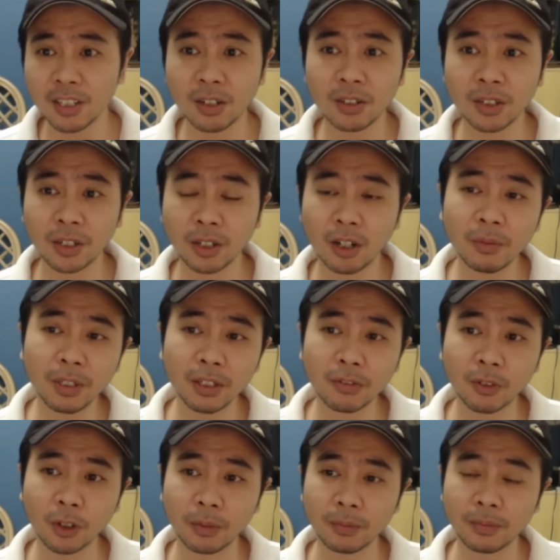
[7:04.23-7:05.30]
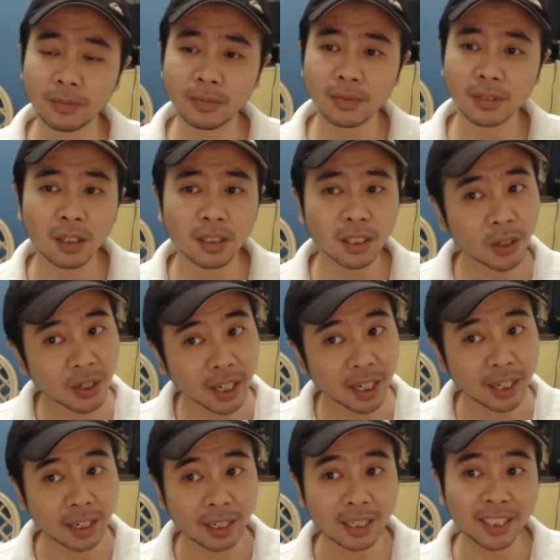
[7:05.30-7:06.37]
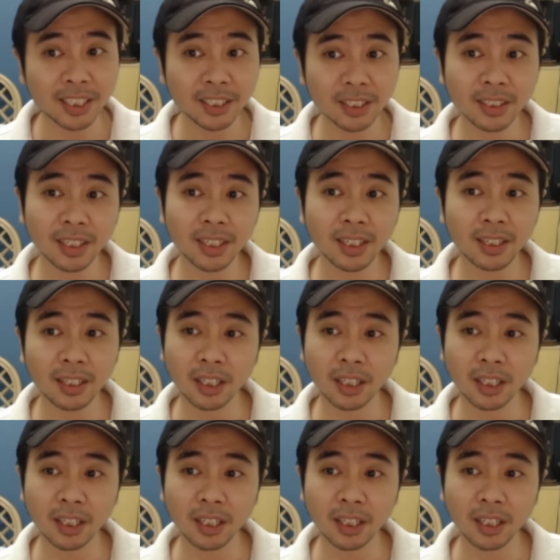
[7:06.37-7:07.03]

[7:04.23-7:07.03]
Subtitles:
on her Omni form. So okay, leader skill,